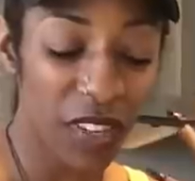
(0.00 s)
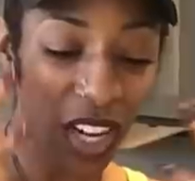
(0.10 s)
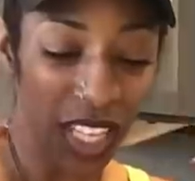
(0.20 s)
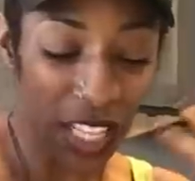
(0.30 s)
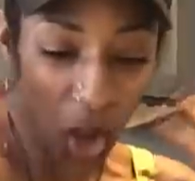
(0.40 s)

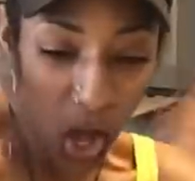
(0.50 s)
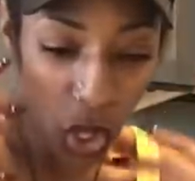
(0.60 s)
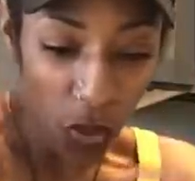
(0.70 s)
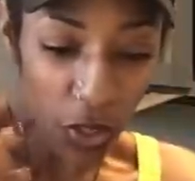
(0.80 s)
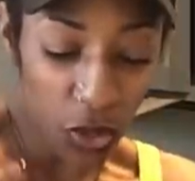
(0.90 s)
very like
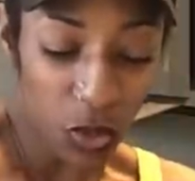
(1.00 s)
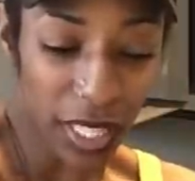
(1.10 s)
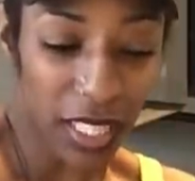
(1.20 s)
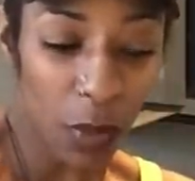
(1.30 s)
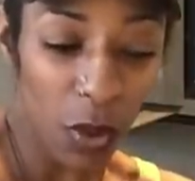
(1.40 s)
all over you.
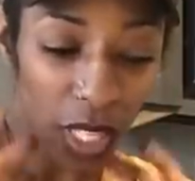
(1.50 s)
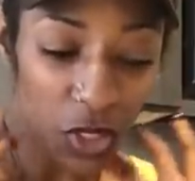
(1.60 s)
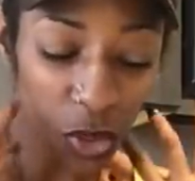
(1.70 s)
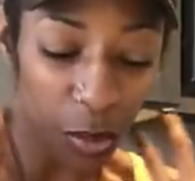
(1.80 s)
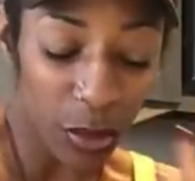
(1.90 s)
They won't
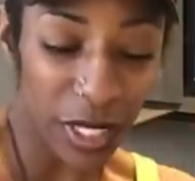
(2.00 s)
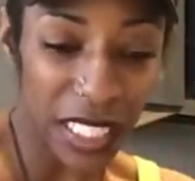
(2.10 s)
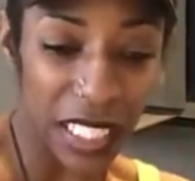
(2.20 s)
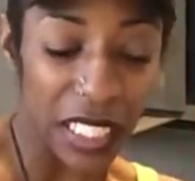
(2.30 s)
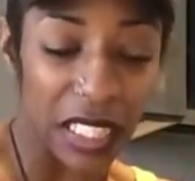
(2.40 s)
let you
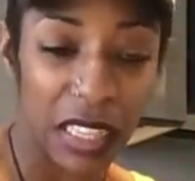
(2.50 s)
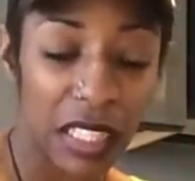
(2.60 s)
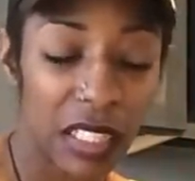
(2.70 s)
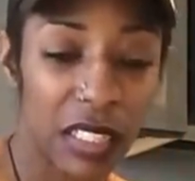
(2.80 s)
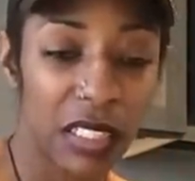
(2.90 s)
breathe.
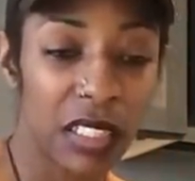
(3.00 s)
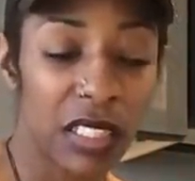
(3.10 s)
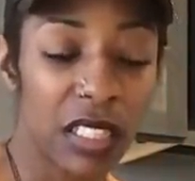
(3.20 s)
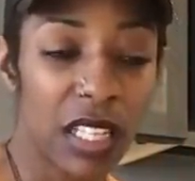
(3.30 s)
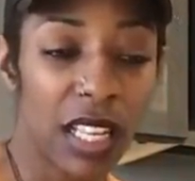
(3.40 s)

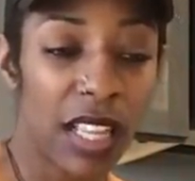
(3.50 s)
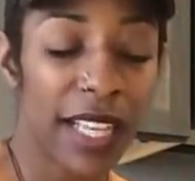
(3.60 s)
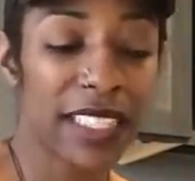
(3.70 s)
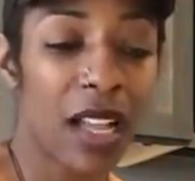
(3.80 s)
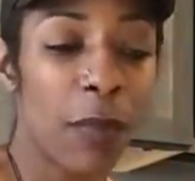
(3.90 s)

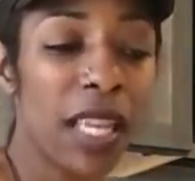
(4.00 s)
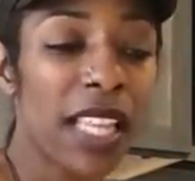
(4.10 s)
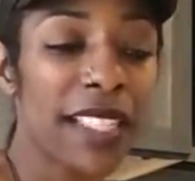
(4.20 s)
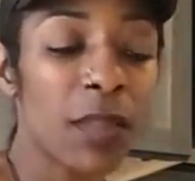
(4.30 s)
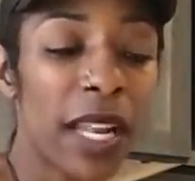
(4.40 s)
Because I'm getting
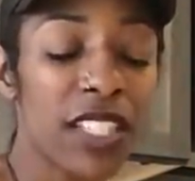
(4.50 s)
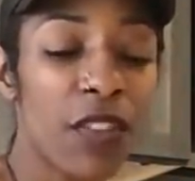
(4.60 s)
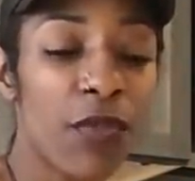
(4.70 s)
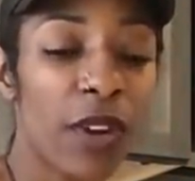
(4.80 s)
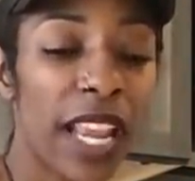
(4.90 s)
like somebody's
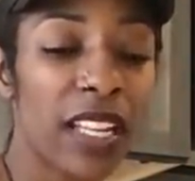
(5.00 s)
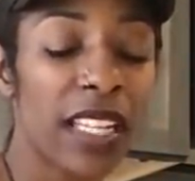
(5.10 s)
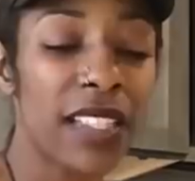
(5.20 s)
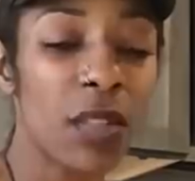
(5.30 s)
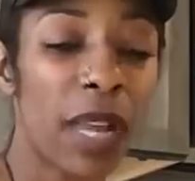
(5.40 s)
afraid.
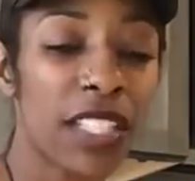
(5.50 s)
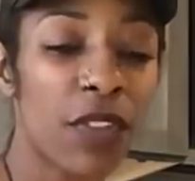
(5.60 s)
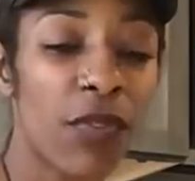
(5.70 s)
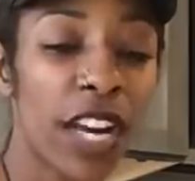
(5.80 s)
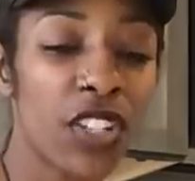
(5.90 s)
Yeah, somebody's
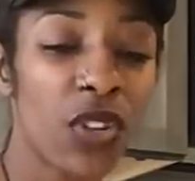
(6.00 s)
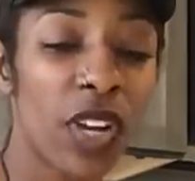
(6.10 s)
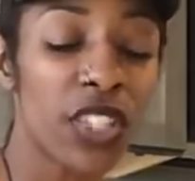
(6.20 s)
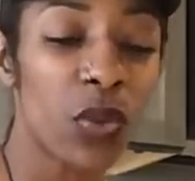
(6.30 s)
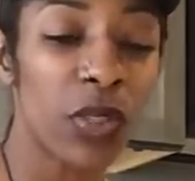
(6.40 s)
afraid you're
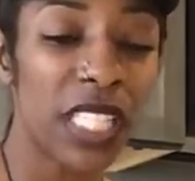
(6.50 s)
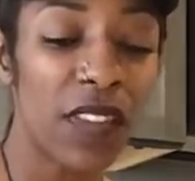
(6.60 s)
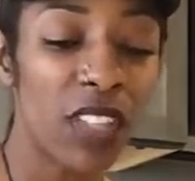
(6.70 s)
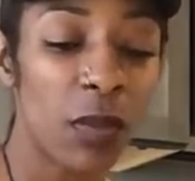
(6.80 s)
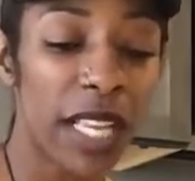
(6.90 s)
going to
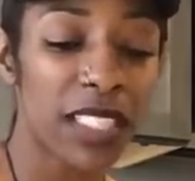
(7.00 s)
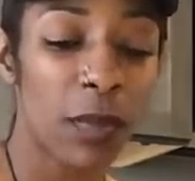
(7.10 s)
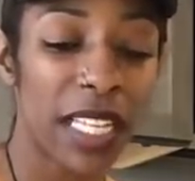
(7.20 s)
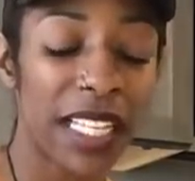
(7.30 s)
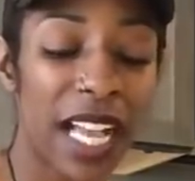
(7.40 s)
leave them. Like
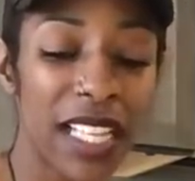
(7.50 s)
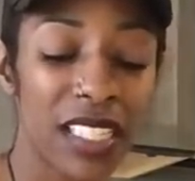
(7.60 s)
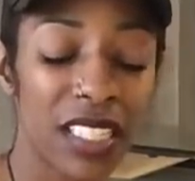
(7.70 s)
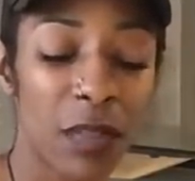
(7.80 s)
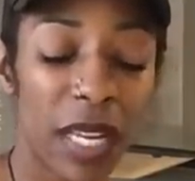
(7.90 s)
somebody
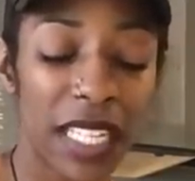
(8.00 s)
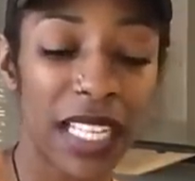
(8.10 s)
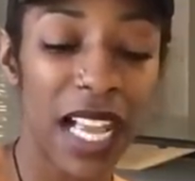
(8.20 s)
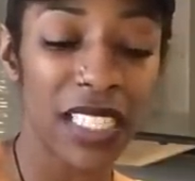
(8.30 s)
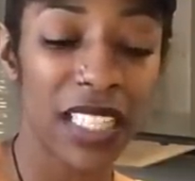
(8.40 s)
const somebody
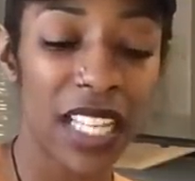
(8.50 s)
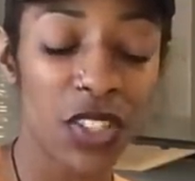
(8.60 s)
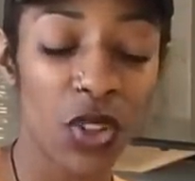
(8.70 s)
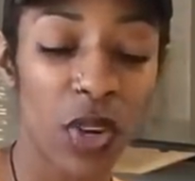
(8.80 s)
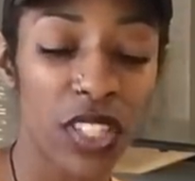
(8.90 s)
constantly
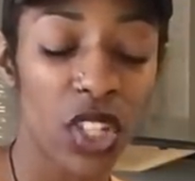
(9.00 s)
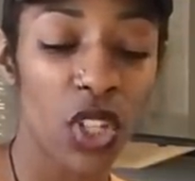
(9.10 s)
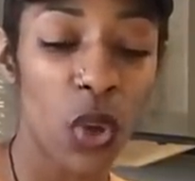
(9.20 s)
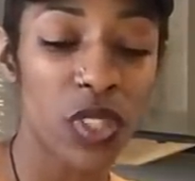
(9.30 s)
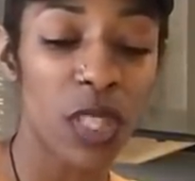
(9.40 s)
thinks you're going to
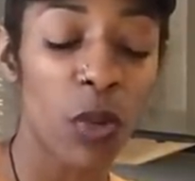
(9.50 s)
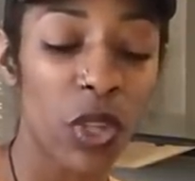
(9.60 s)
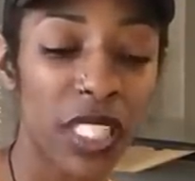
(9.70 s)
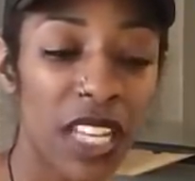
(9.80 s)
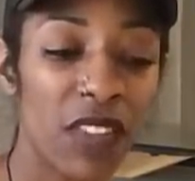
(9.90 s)
ghost them
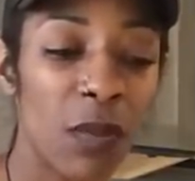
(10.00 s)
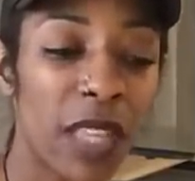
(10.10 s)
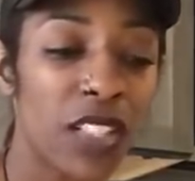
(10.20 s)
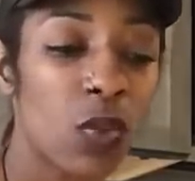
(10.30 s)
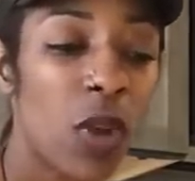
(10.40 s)
or leave them.
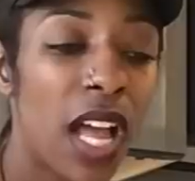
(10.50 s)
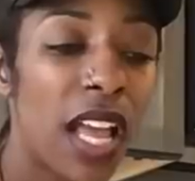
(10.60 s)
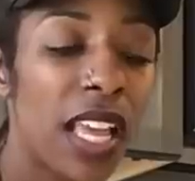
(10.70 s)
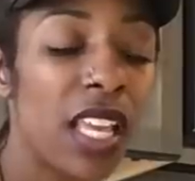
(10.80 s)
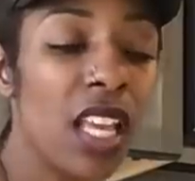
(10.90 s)
That's
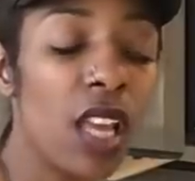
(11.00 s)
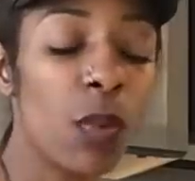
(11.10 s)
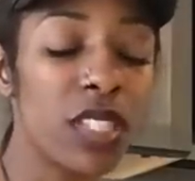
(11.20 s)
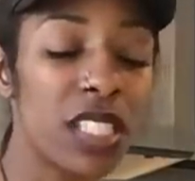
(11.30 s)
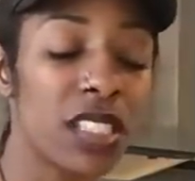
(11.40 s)
why.
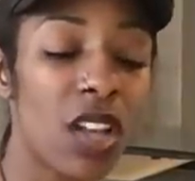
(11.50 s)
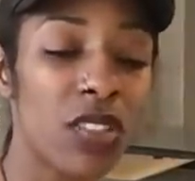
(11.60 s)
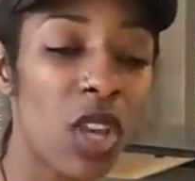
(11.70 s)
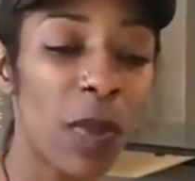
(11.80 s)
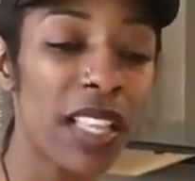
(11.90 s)
What's this? So
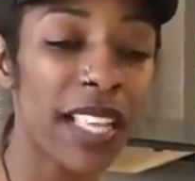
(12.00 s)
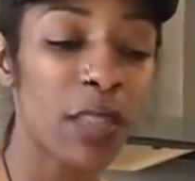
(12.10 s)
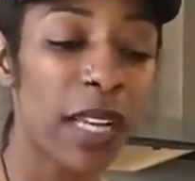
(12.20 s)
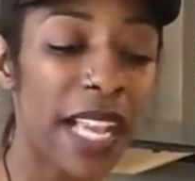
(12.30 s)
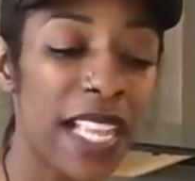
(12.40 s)
I'm getting like
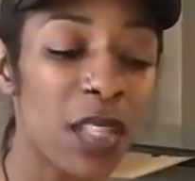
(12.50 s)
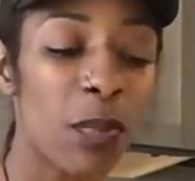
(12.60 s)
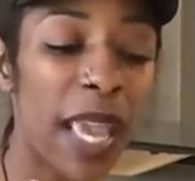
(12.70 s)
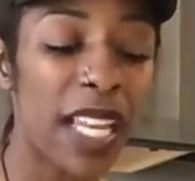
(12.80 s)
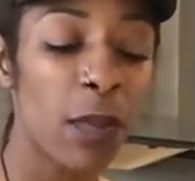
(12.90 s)
somebody has
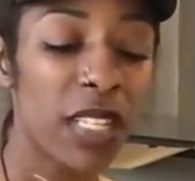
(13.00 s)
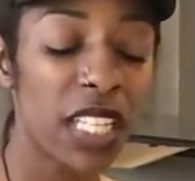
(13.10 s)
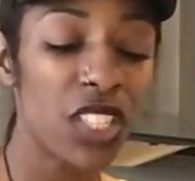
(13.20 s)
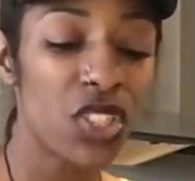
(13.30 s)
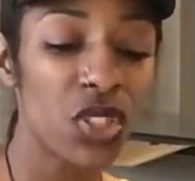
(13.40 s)

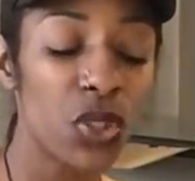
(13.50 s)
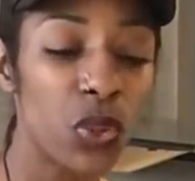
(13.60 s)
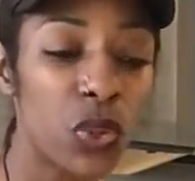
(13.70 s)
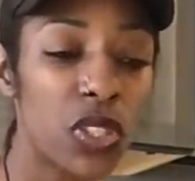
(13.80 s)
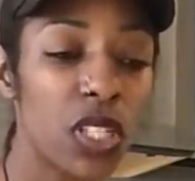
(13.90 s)
abandonment
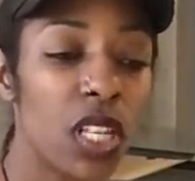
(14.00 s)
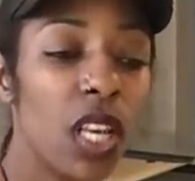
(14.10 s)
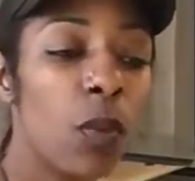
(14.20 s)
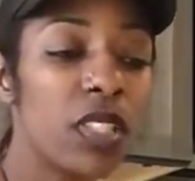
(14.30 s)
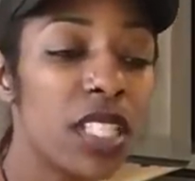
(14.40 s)
issues.
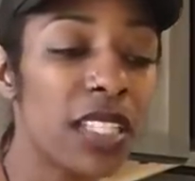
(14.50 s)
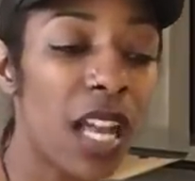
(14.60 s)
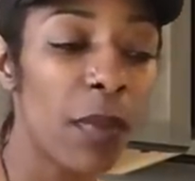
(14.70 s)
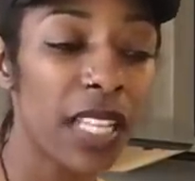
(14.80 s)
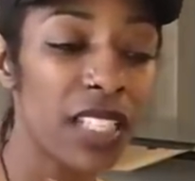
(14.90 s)
What's this
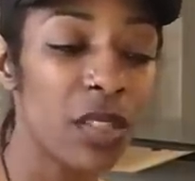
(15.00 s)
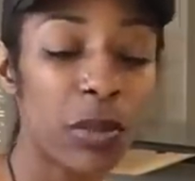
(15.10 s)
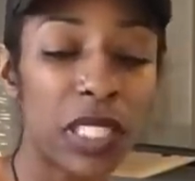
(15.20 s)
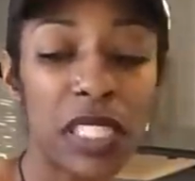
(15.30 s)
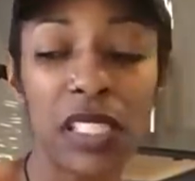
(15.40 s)
combination,
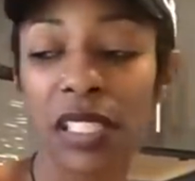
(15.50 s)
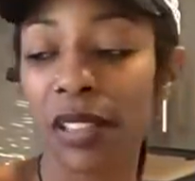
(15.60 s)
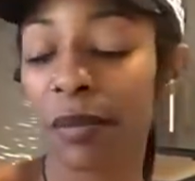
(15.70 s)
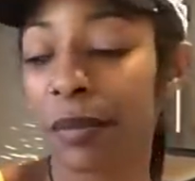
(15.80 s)
please?